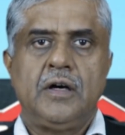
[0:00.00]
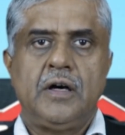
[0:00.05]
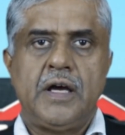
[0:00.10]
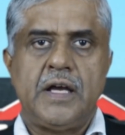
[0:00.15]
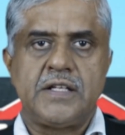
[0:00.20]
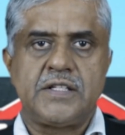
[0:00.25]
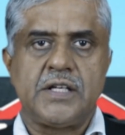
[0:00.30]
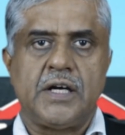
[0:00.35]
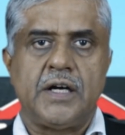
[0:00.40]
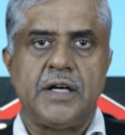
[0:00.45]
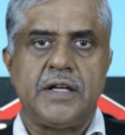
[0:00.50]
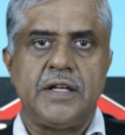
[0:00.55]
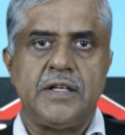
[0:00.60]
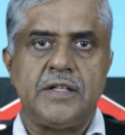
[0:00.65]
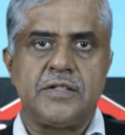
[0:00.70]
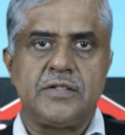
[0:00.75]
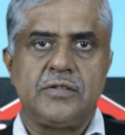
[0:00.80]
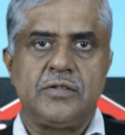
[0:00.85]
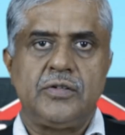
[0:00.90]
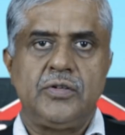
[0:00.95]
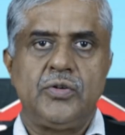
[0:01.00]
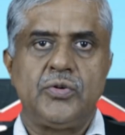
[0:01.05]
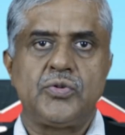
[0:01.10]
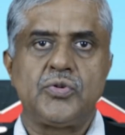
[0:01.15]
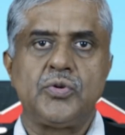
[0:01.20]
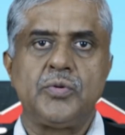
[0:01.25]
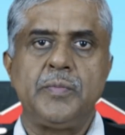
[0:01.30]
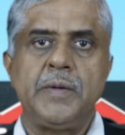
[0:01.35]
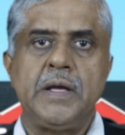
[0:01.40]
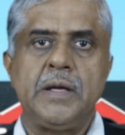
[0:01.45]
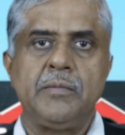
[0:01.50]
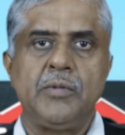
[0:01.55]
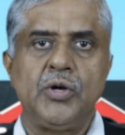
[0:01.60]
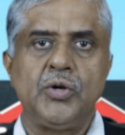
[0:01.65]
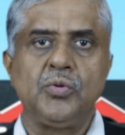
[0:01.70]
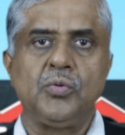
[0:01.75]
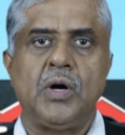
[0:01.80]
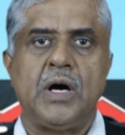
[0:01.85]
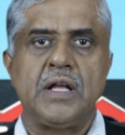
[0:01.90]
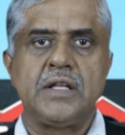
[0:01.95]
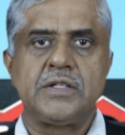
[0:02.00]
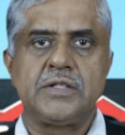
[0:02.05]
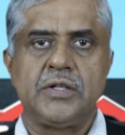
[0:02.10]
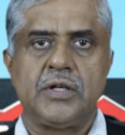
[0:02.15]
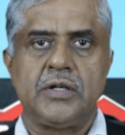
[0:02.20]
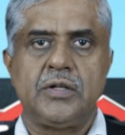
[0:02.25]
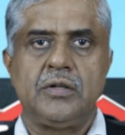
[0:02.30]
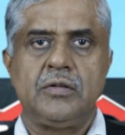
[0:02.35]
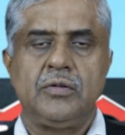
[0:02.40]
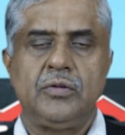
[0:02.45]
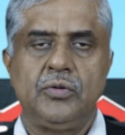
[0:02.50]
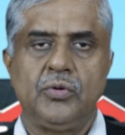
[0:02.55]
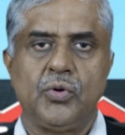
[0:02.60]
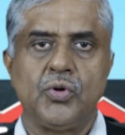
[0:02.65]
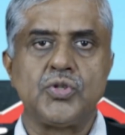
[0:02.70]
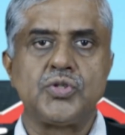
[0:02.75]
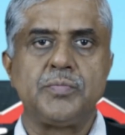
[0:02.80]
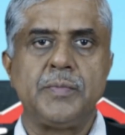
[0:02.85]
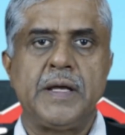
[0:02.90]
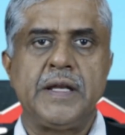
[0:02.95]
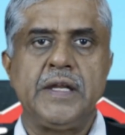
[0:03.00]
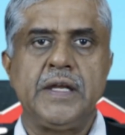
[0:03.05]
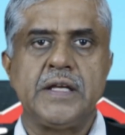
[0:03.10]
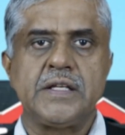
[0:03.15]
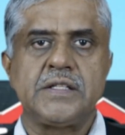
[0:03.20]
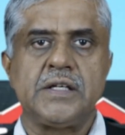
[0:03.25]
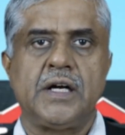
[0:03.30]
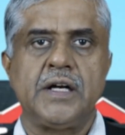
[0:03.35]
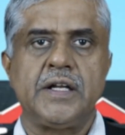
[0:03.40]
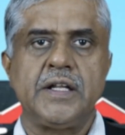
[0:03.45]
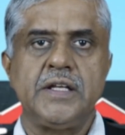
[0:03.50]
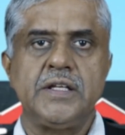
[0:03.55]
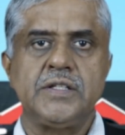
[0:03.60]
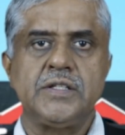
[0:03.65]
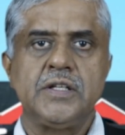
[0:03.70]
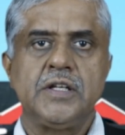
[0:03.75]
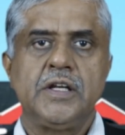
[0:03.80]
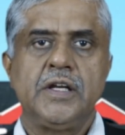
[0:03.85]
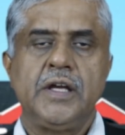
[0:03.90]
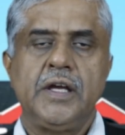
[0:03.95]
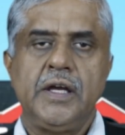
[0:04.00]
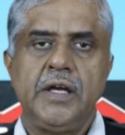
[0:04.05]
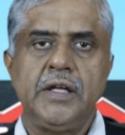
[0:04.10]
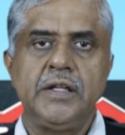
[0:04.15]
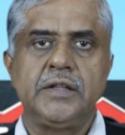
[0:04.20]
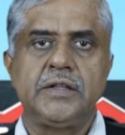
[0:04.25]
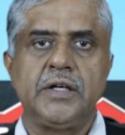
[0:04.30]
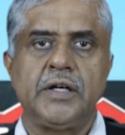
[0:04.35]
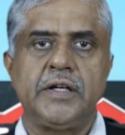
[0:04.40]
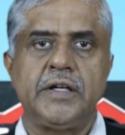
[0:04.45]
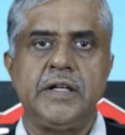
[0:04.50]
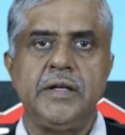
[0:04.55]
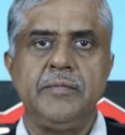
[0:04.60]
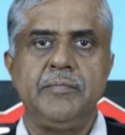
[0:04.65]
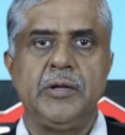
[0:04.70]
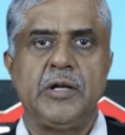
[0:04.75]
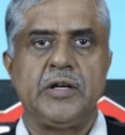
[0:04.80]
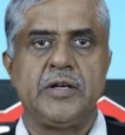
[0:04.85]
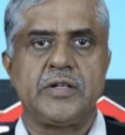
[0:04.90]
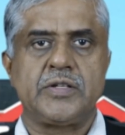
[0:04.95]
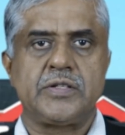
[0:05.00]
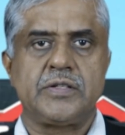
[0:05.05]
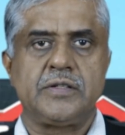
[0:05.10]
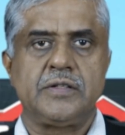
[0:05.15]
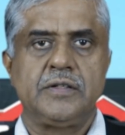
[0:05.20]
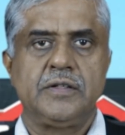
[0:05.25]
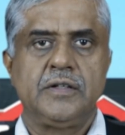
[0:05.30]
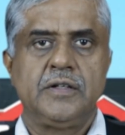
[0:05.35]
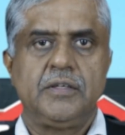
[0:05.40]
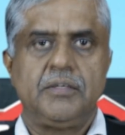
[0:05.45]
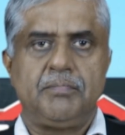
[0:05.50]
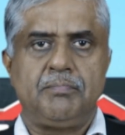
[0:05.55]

SRTs. You should be able to answer those many SRTs in 30 minutes.